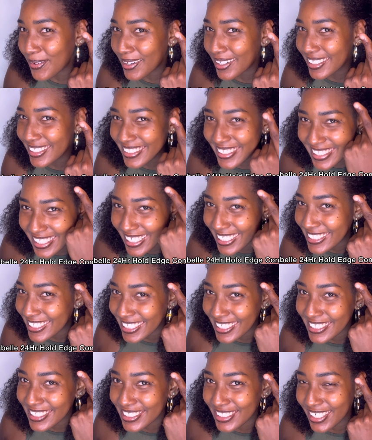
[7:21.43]
this
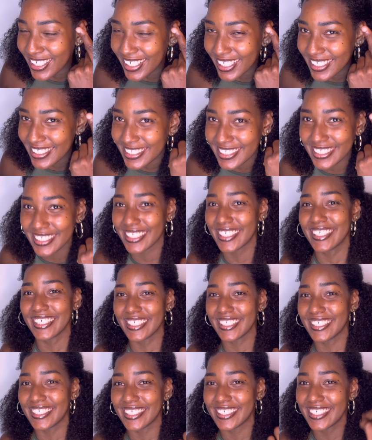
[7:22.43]
is just
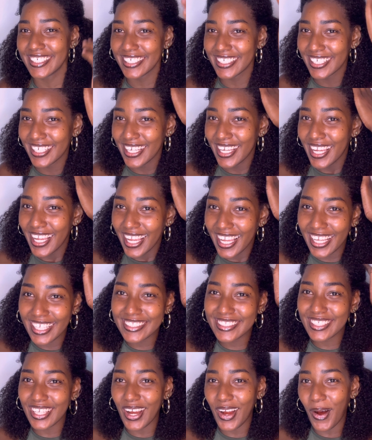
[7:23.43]

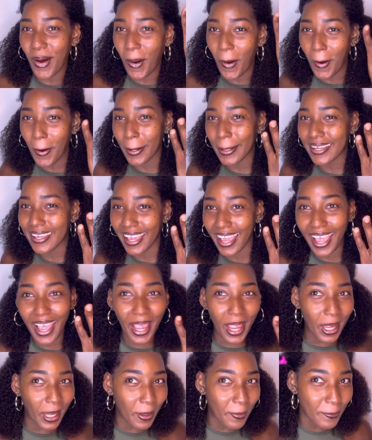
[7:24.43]
it's
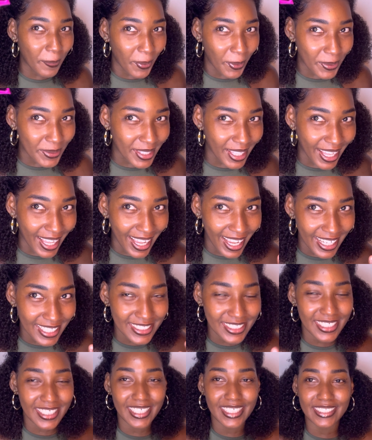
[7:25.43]
okay, but the
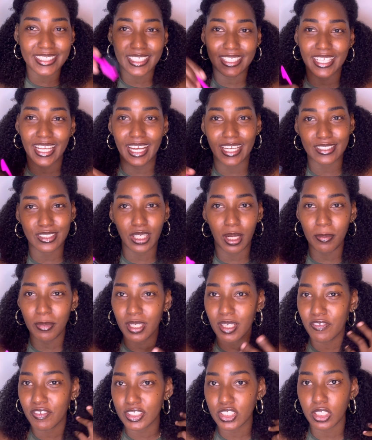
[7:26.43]
edges, yeah. So I'm
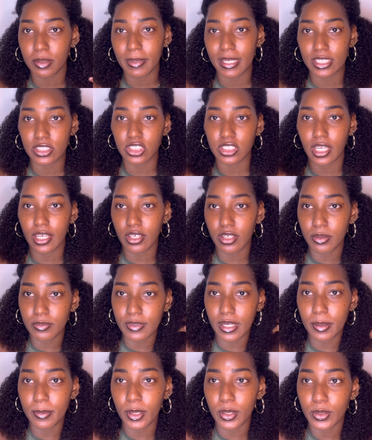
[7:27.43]
gonna finish on my edges and come
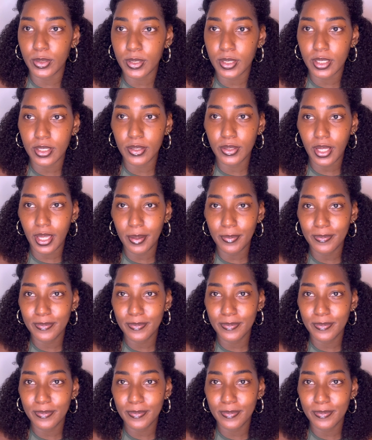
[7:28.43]
right back, okay?